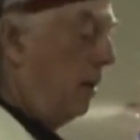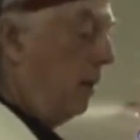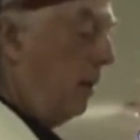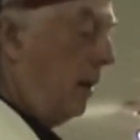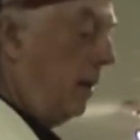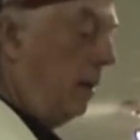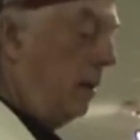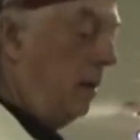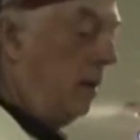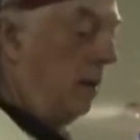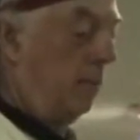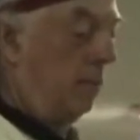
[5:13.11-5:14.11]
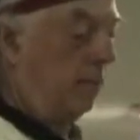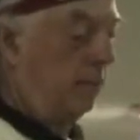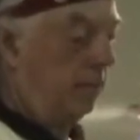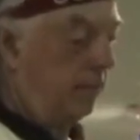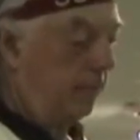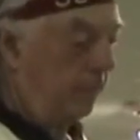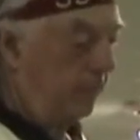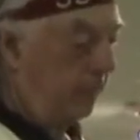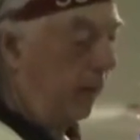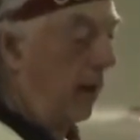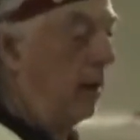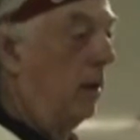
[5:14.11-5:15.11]
than
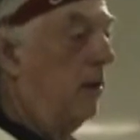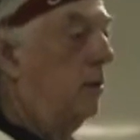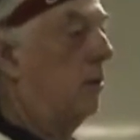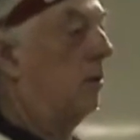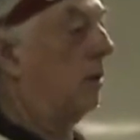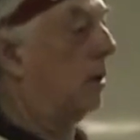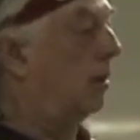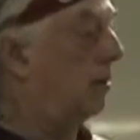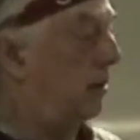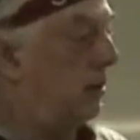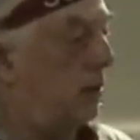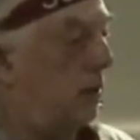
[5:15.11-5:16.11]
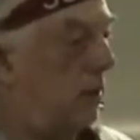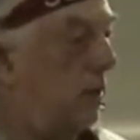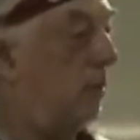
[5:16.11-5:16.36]
violence or competition.